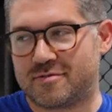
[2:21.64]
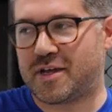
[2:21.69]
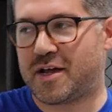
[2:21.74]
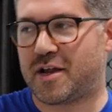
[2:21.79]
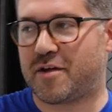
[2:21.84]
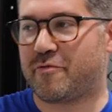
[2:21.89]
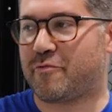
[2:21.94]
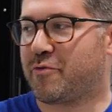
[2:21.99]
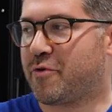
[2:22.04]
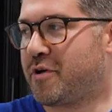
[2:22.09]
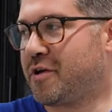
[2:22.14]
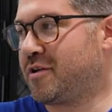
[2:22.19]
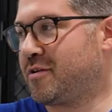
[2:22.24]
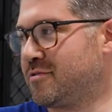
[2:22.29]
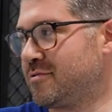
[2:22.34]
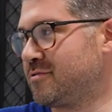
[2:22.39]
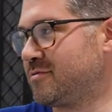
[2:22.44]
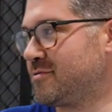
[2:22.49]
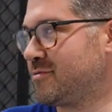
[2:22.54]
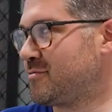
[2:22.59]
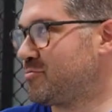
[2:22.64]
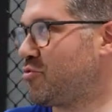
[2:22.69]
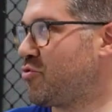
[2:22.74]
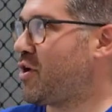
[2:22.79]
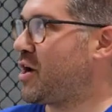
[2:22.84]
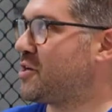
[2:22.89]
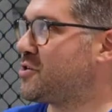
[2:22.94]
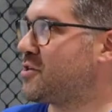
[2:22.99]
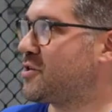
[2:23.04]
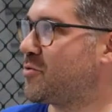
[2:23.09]
not every
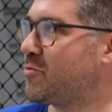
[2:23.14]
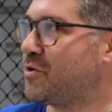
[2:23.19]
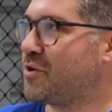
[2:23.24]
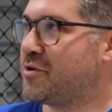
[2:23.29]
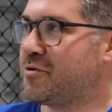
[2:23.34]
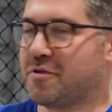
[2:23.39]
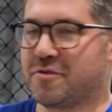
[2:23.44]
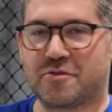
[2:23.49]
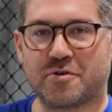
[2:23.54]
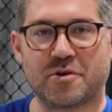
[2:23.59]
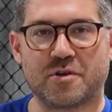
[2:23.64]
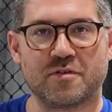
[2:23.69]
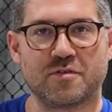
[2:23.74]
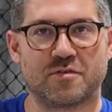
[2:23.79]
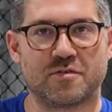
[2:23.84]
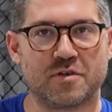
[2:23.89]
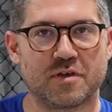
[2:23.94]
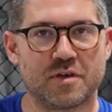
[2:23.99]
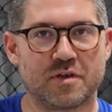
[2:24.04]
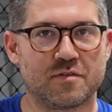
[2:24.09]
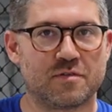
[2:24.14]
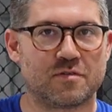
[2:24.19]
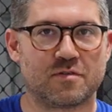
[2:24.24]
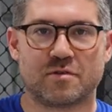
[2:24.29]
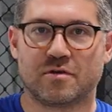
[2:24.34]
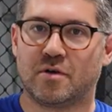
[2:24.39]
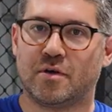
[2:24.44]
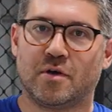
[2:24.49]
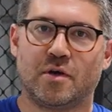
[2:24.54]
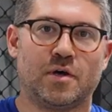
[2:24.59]
project we do, as you can see, is
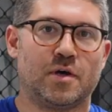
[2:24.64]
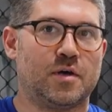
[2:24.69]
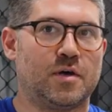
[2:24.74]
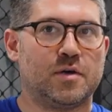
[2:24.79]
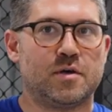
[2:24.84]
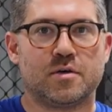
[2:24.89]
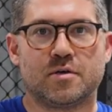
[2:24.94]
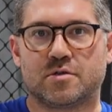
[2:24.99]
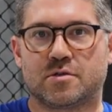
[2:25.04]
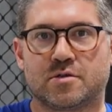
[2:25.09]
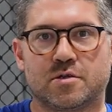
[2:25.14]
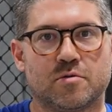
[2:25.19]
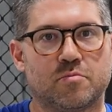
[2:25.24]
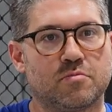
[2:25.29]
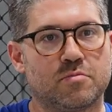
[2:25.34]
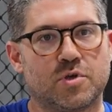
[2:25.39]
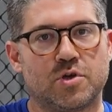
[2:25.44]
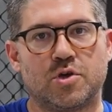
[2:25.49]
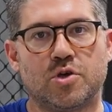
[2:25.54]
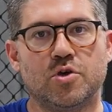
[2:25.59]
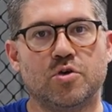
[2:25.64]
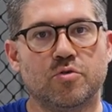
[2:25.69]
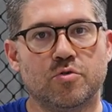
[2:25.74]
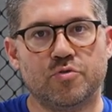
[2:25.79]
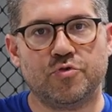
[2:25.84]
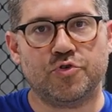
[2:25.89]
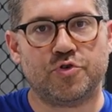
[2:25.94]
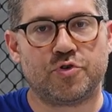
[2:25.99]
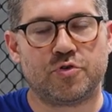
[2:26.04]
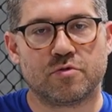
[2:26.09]
some
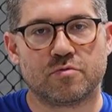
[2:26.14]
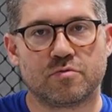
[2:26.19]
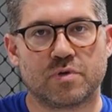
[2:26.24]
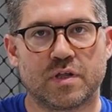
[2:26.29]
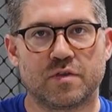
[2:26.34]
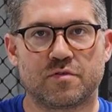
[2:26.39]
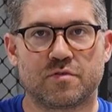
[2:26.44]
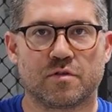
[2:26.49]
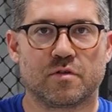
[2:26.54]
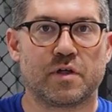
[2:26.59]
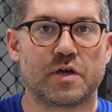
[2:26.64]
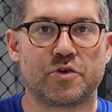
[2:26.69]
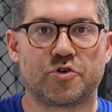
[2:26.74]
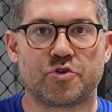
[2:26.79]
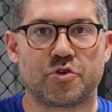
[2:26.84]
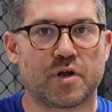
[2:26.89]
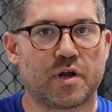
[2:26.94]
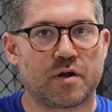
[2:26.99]
huge installation